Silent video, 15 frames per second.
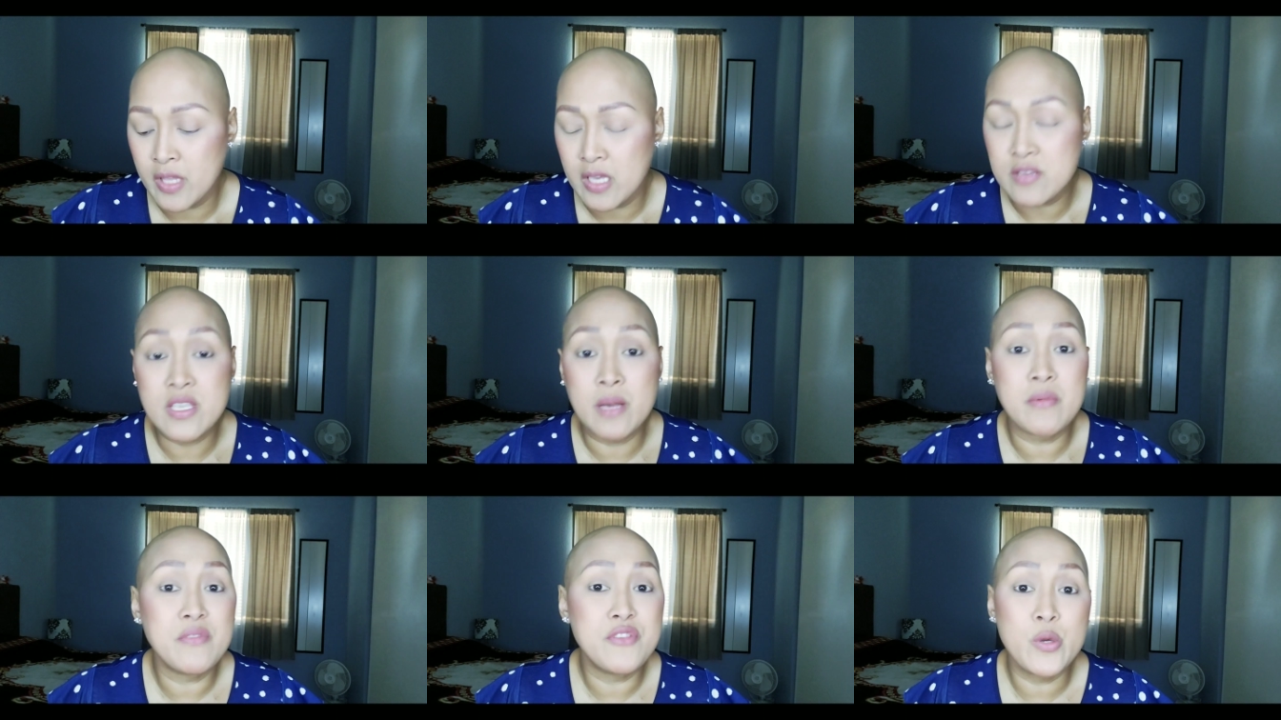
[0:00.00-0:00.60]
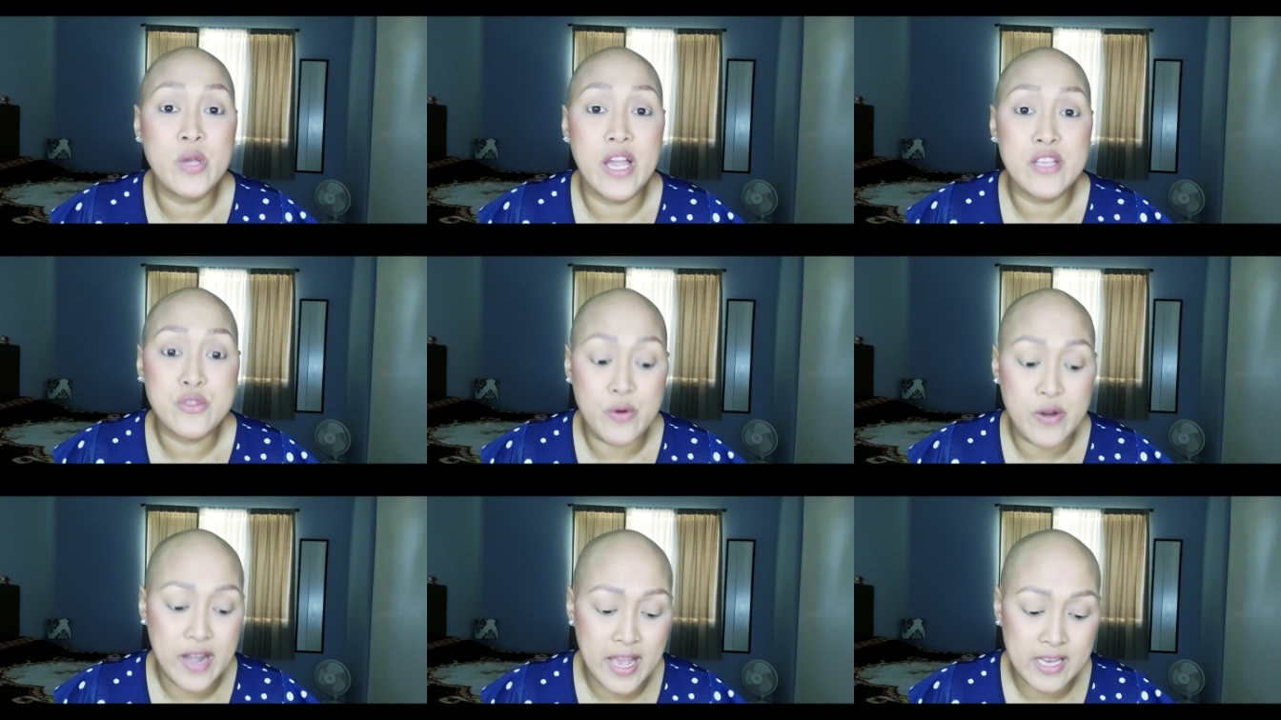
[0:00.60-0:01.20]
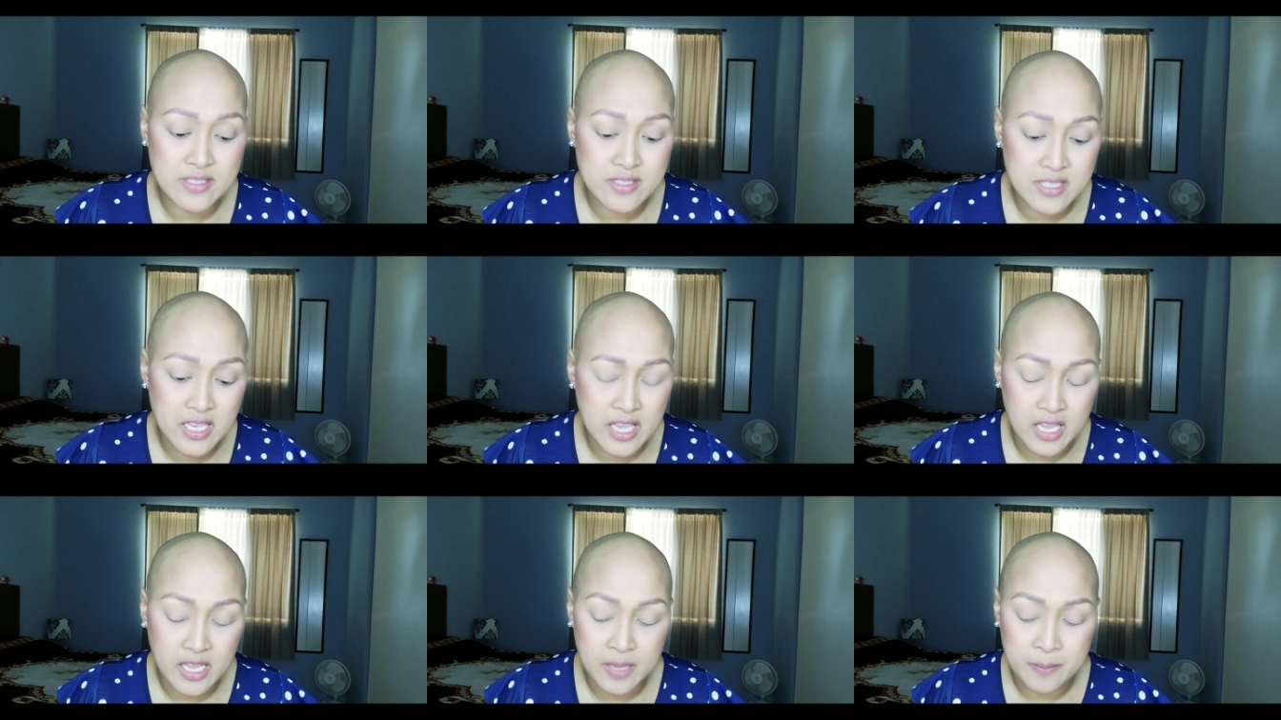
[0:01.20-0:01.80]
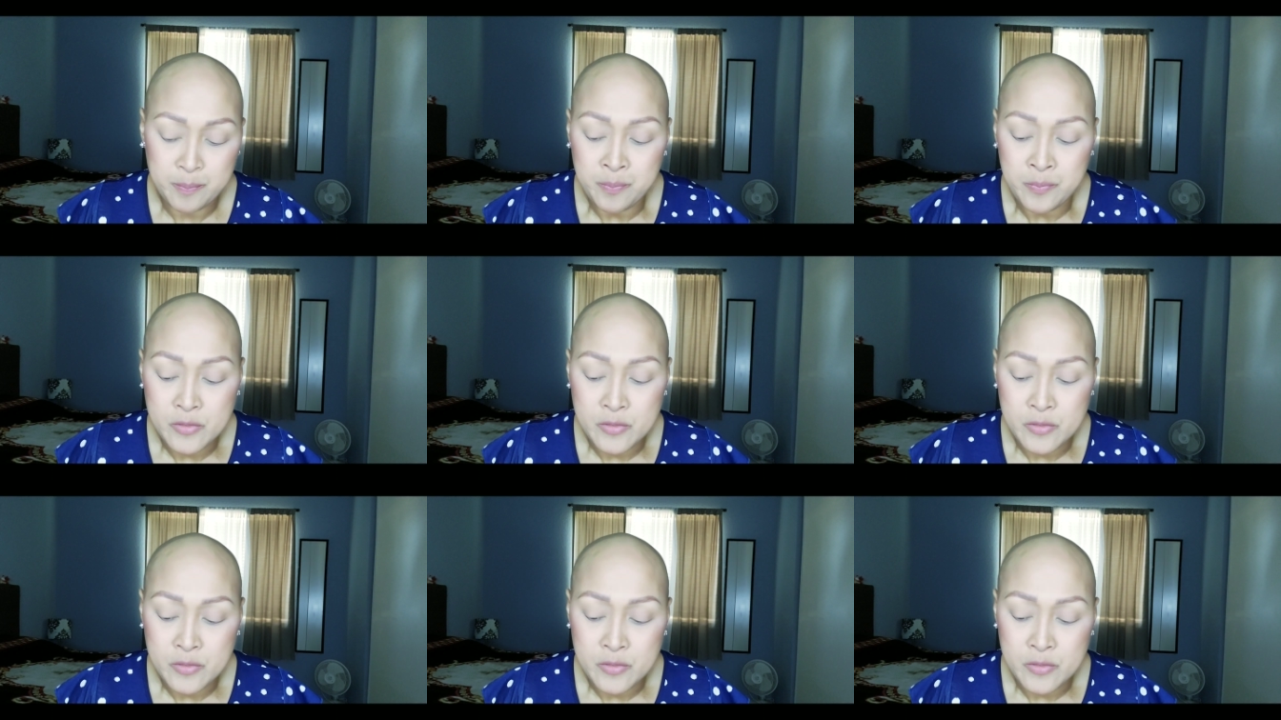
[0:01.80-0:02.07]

some of you guys were asking